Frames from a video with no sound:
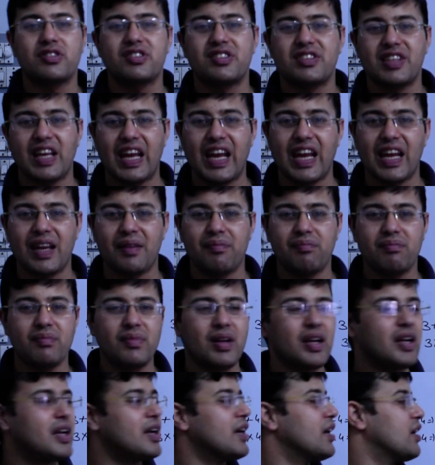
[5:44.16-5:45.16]
same,
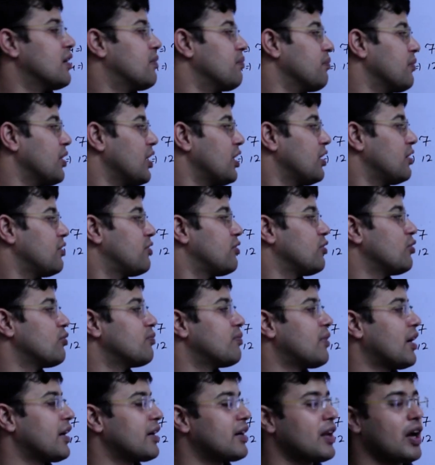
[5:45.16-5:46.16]
it means you
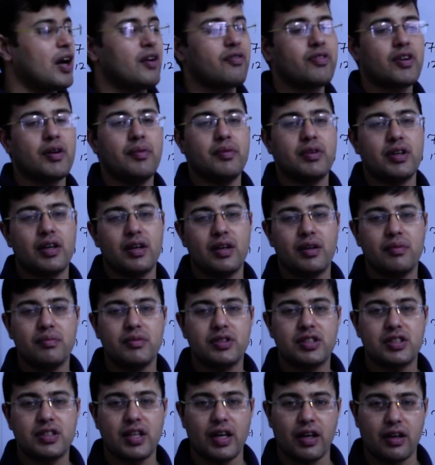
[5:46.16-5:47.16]
might have committed a
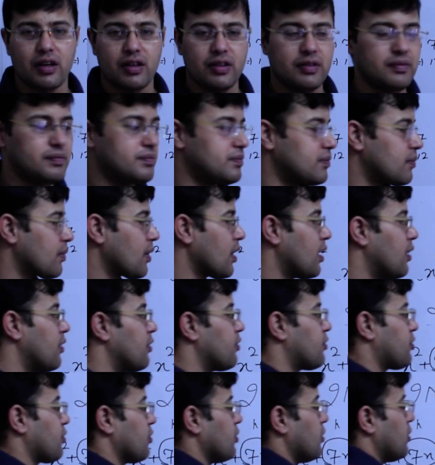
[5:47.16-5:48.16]
mistake.
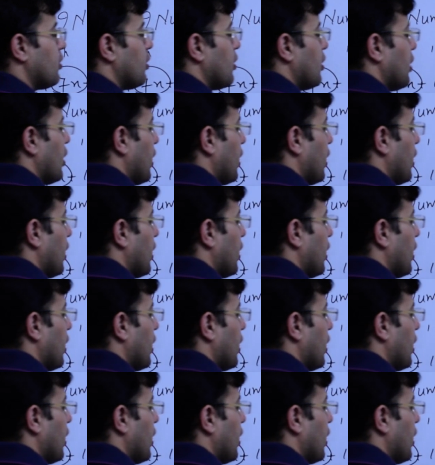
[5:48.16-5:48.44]
So